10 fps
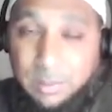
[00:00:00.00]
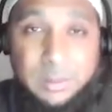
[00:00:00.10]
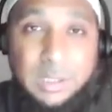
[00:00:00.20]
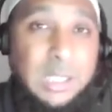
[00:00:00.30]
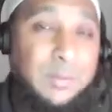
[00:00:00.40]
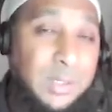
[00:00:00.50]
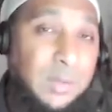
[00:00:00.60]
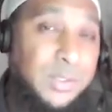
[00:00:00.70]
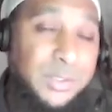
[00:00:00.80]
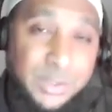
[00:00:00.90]
even
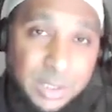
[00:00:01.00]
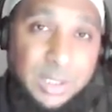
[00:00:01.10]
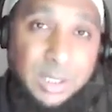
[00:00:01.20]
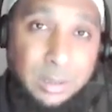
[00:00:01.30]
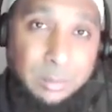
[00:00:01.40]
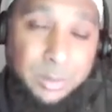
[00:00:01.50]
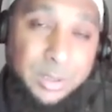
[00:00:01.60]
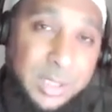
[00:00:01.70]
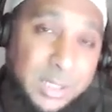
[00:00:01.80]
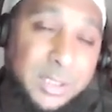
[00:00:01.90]
if it's sahih, but
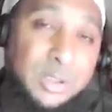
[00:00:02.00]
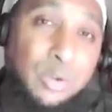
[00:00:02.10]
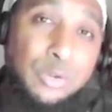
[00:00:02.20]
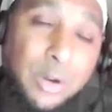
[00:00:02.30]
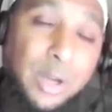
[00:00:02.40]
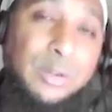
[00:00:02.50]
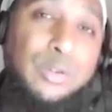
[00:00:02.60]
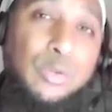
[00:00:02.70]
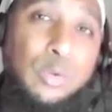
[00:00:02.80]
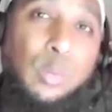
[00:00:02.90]
the text is contrary
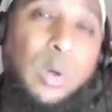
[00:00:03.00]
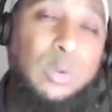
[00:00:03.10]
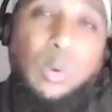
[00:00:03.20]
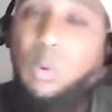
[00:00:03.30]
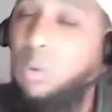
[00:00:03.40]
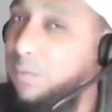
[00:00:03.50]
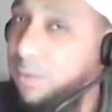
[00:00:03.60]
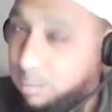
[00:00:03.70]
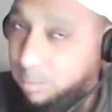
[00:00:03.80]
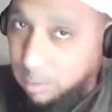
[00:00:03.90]
to what all of
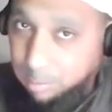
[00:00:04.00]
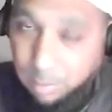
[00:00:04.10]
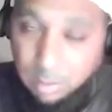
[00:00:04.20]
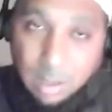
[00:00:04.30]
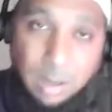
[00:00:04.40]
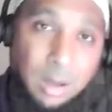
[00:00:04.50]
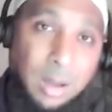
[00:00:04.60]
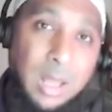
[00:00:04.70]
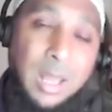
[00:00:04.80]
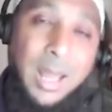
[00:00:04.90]
these people
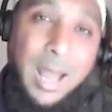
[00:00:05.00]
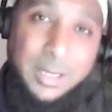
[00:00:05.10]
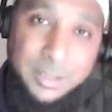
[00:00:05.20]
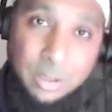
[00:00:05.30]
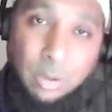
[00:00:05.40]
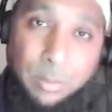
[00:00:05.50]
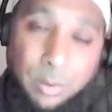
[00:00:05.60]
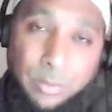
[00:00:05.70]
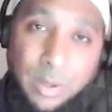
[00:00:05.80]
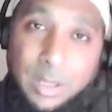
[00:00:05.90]
are acting
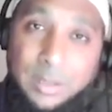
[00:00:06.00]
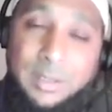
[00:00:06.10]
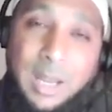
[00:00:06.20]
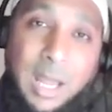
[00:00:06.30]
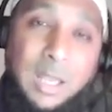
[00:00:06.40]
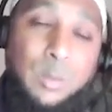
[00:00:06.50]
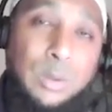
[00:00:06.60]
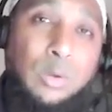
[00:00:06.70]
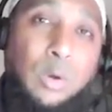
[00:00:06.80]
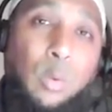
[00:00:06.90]
upon, then I
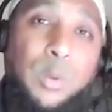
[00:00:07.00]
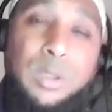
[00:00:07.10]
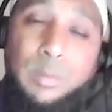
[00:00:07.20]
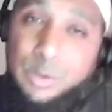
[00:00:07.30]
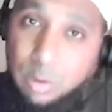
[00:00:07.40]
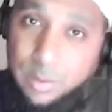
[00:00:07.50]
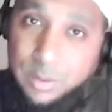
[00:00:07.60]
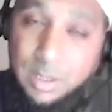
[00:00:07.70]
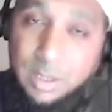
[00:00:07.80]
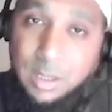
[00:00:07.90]
will go with the
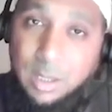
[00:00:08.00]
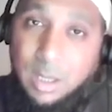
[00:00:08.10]
majority.